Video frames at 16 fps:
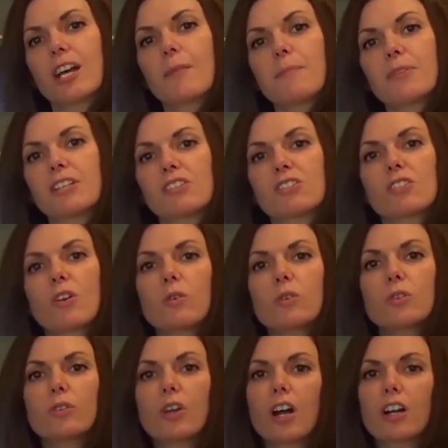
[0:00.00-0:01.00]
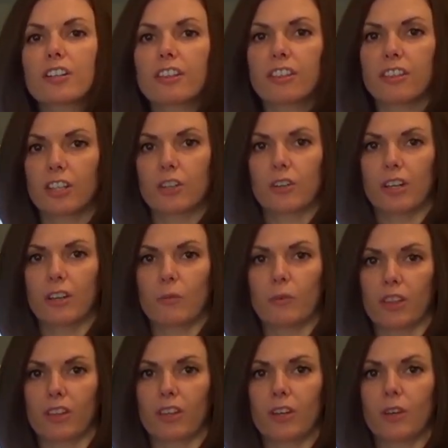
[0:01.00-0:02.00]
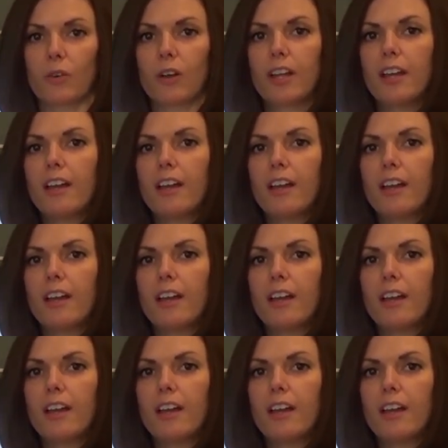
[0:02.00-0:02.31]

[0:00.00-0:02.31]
up the solunar theory with you.